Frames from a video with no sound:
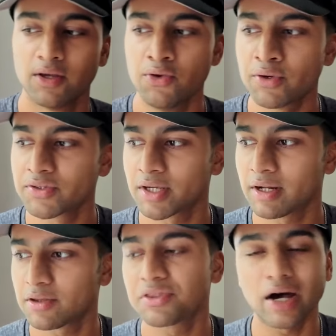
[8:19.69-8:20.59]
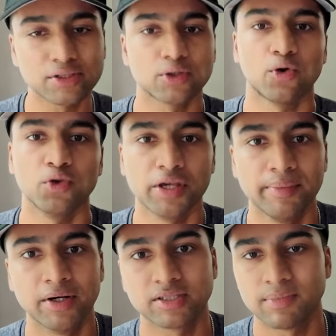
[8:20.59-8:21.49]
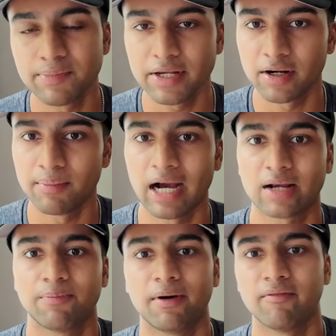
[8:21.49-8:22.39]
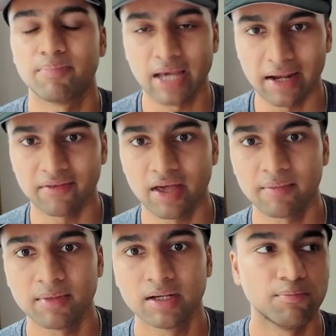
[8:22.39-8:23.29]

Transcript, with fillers: You can send out a thousand cold emails and maybe hear back by 10 of them,